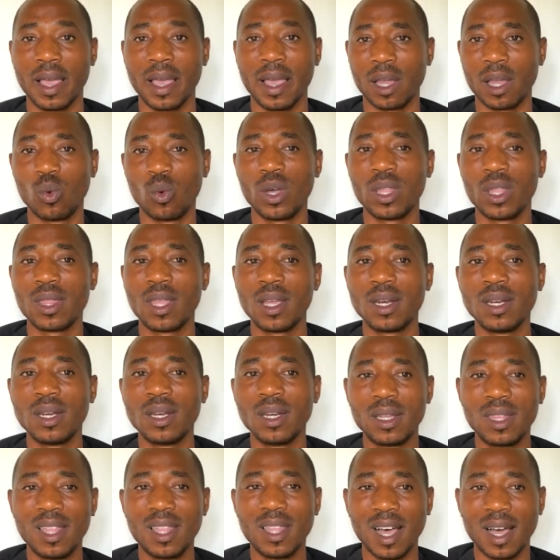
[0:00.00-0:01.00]
And when they
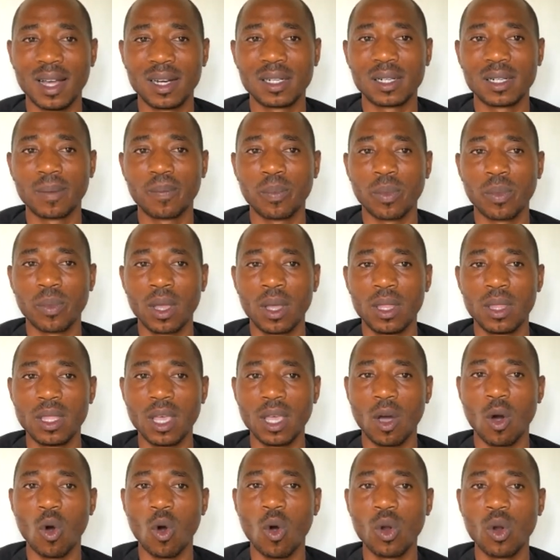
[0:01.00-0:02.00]
did that,
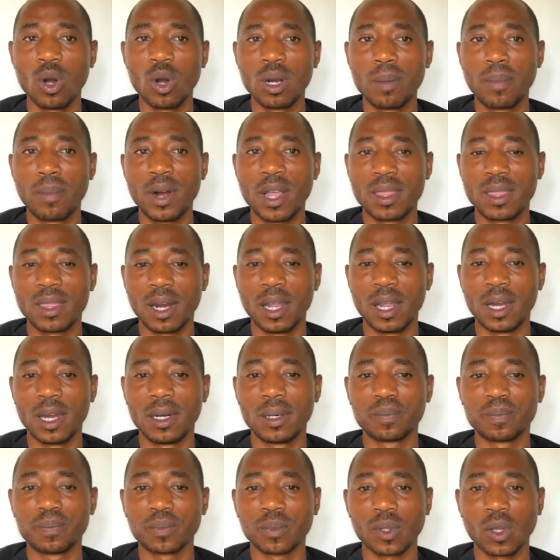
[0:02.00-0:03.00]
the old
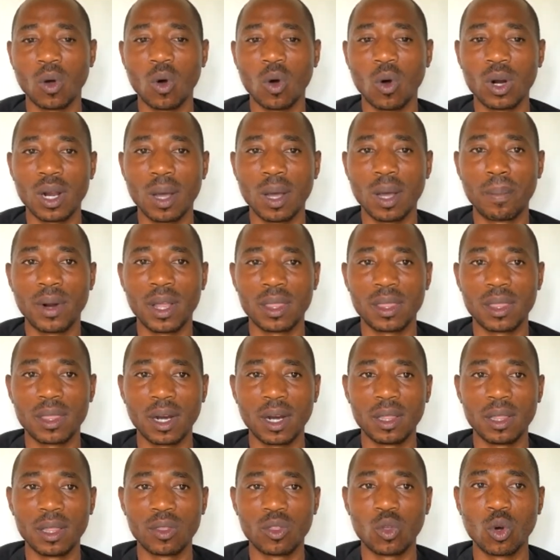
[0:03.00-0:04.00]
brethren, older
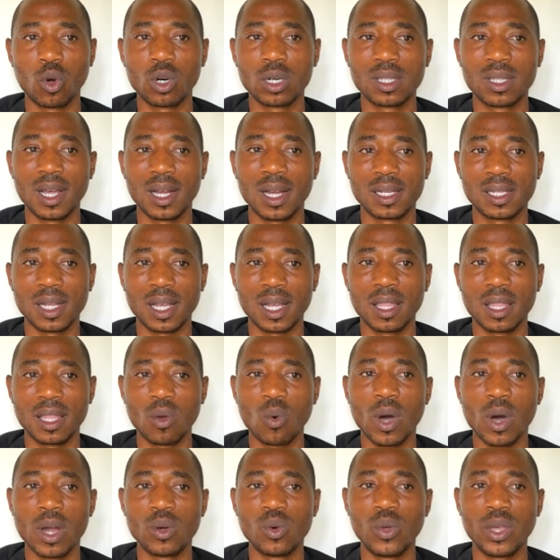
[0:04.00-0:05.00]
brethren thought that uh, they
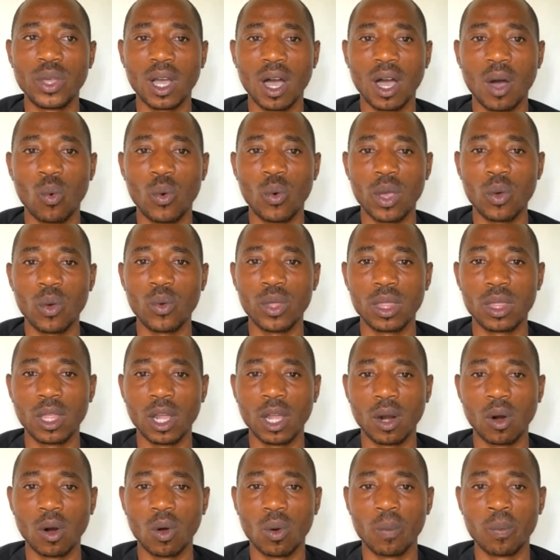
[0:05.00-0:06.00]
were doing away with
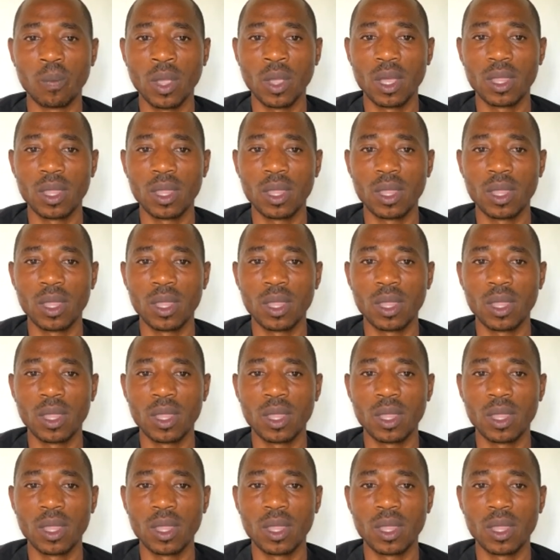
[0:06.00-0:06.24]
the law.